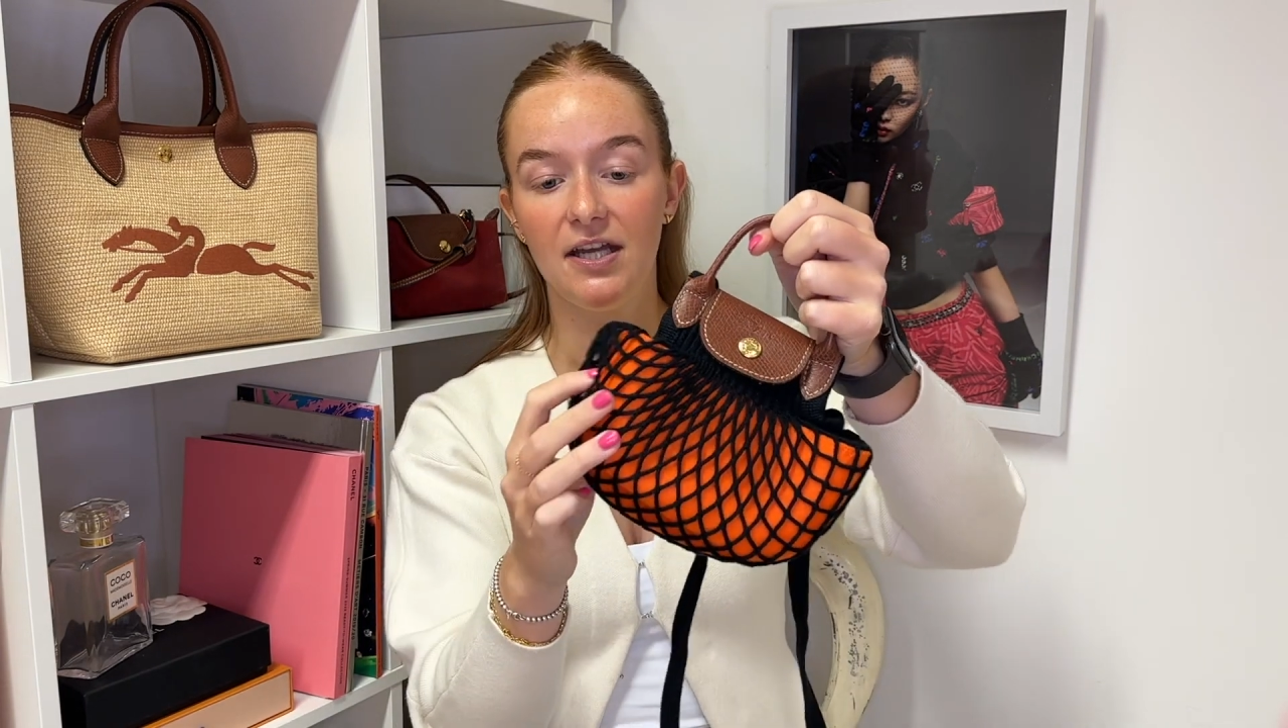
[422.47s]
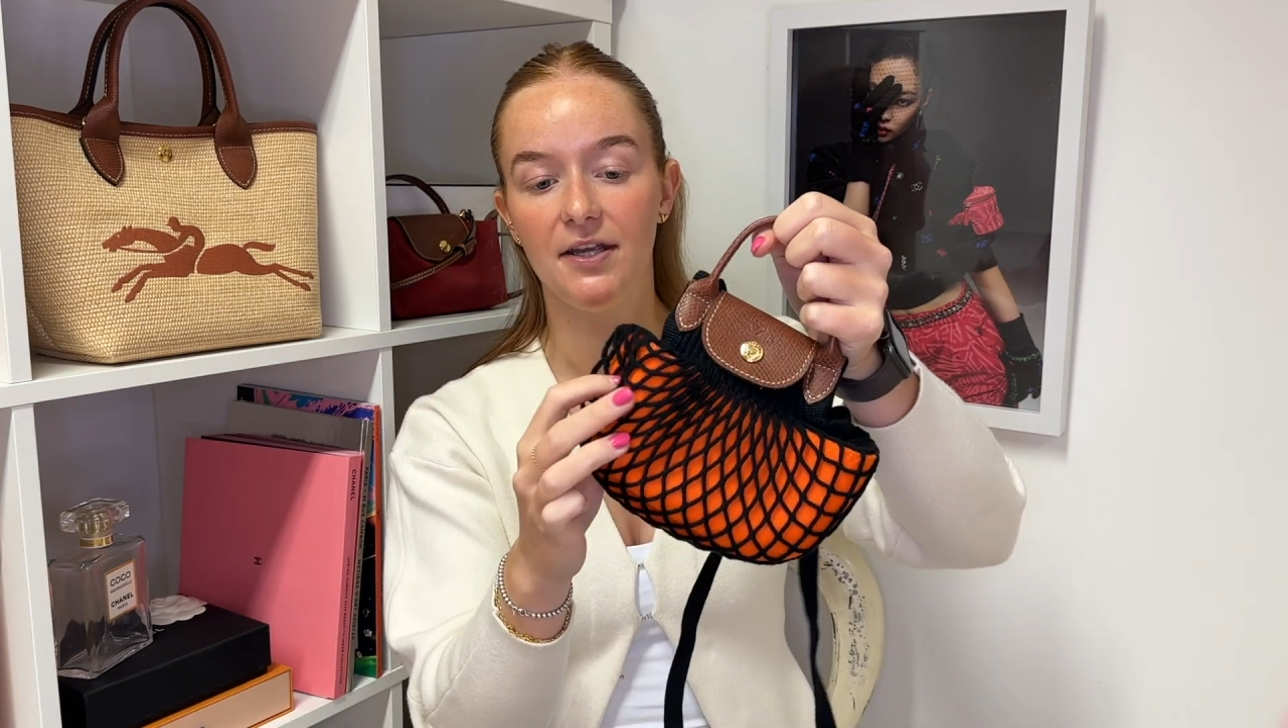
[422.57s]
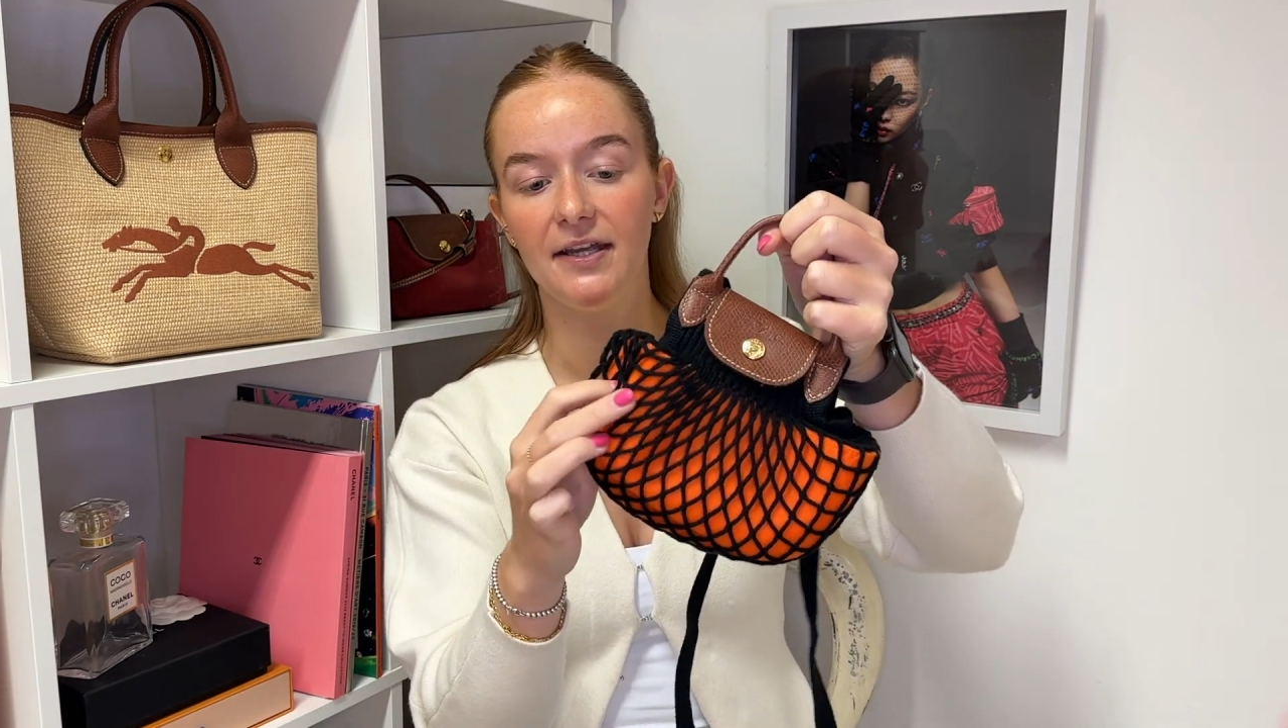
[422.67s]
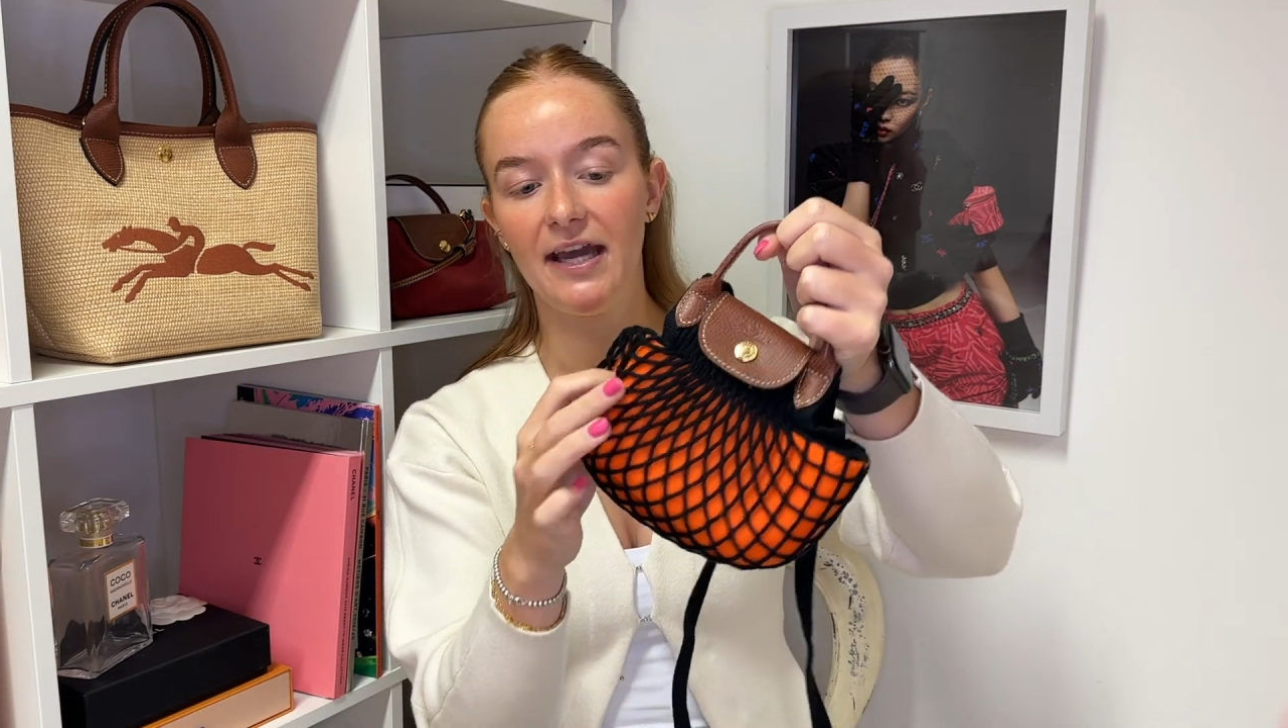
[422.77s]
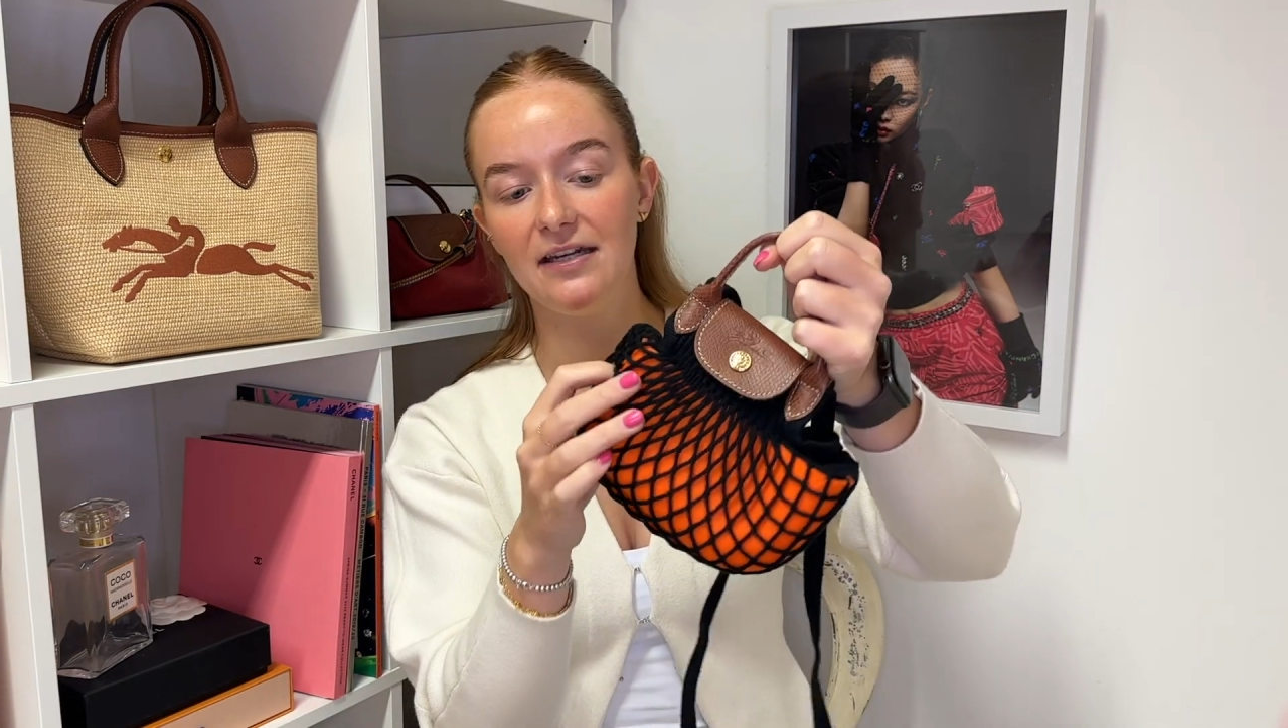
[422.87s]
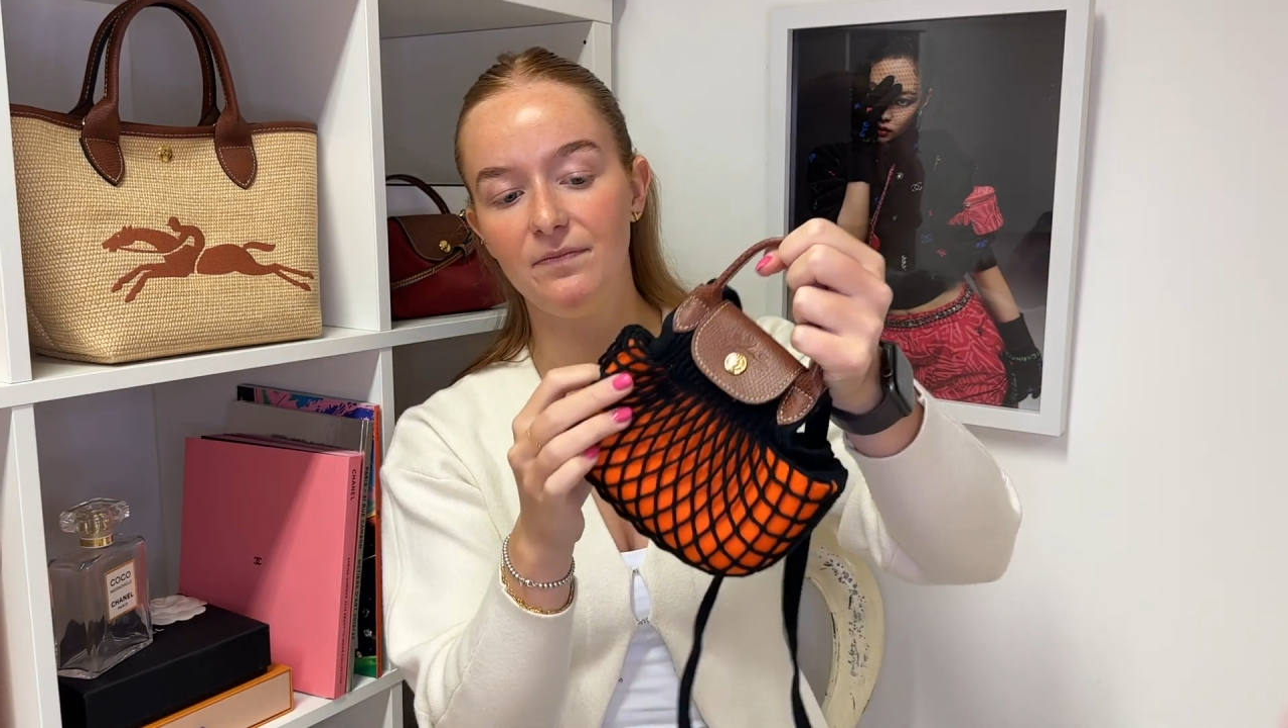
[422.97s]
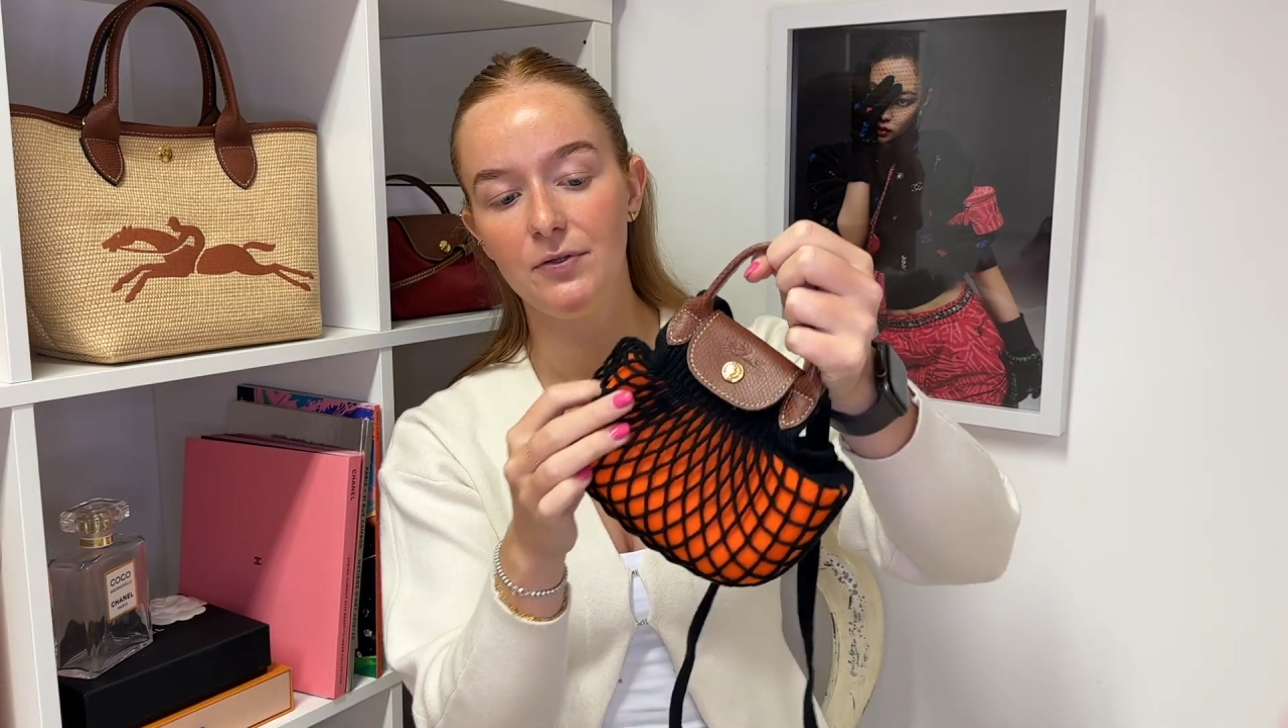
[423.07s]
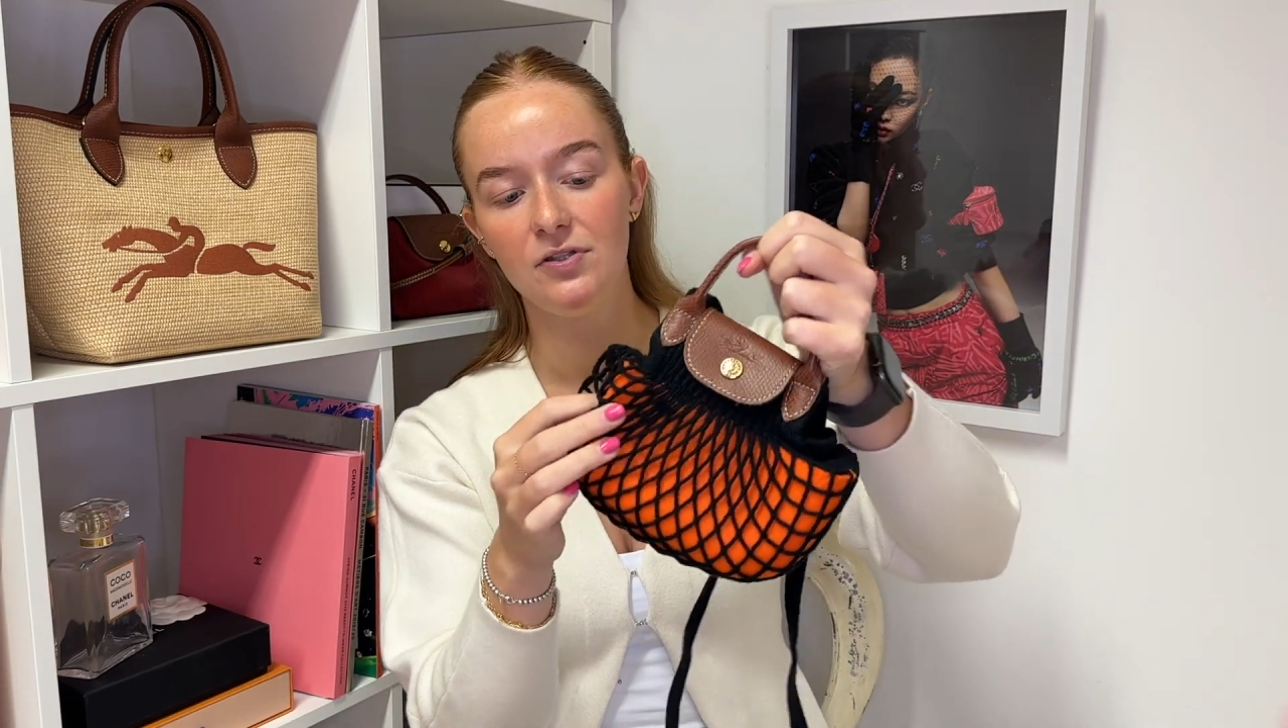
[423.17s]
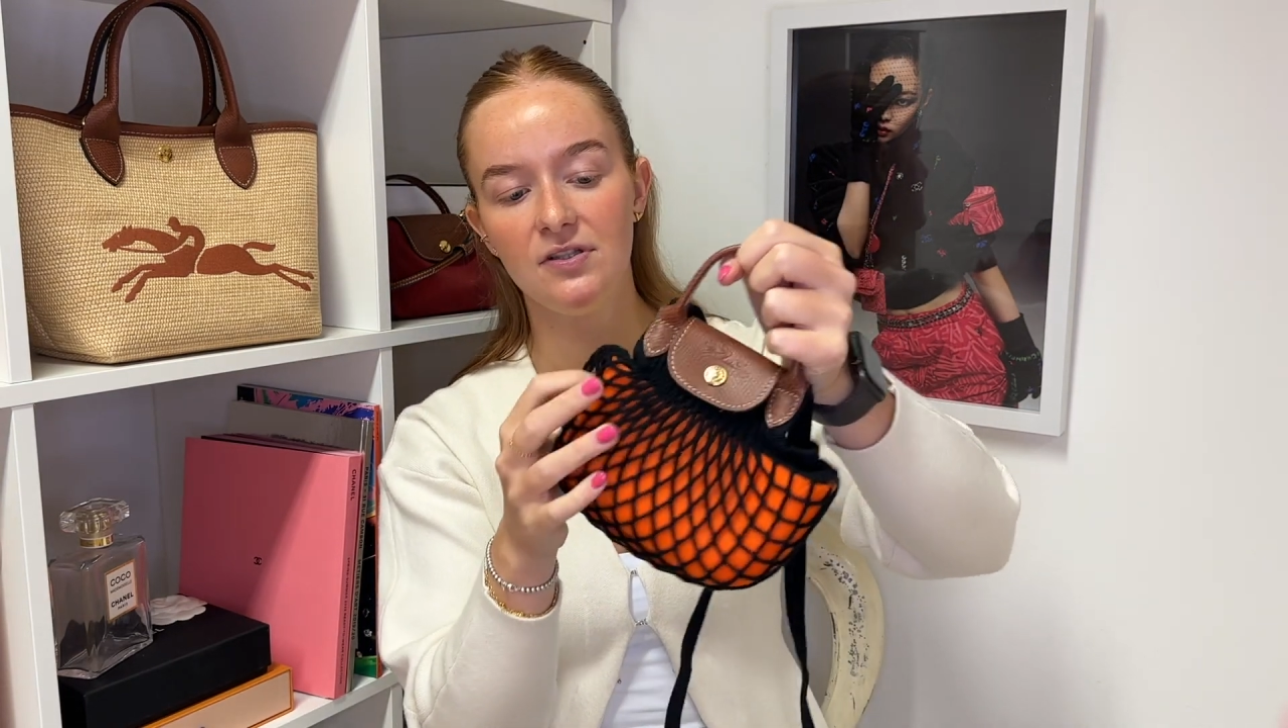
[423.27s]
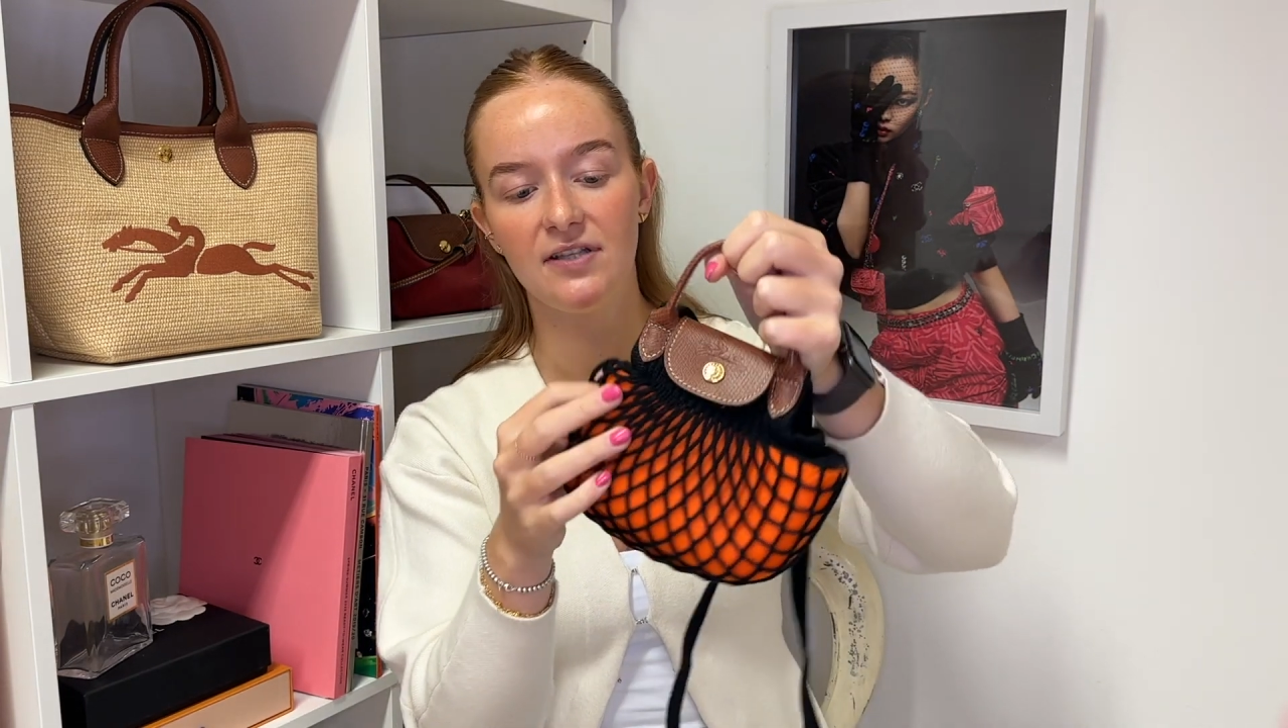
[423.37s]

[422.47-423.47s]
you can kind of push the